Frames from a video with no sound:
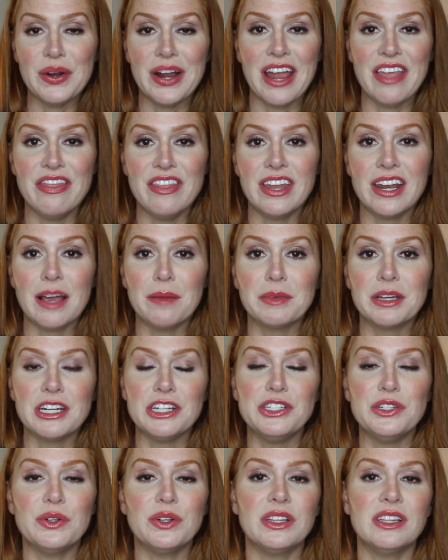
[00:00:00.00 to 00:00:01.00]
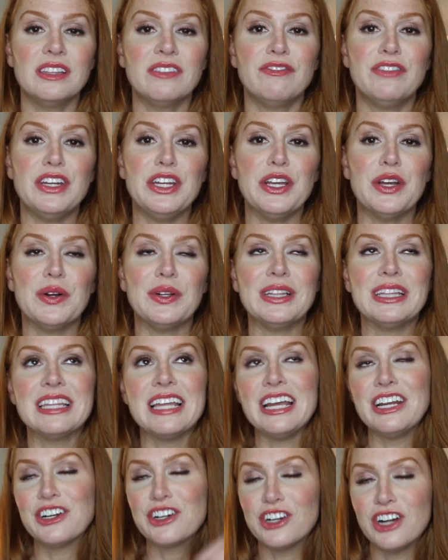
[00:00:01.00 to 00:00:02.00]
and then I'm going to do a video
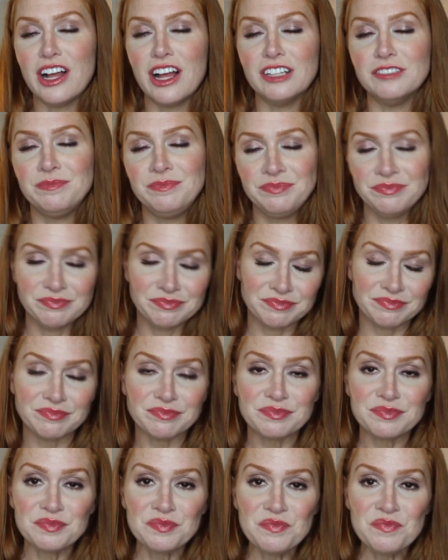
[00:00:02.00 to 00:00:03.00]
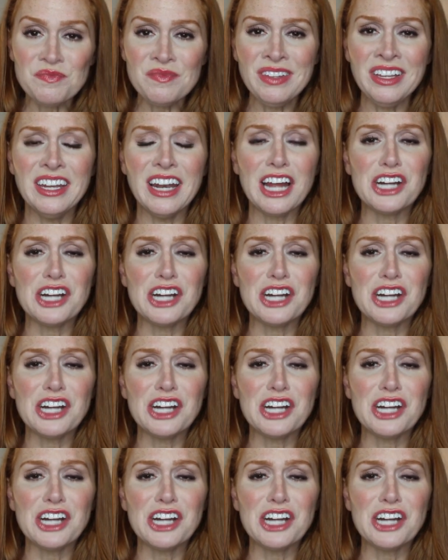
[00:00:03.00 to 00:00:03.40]
later on and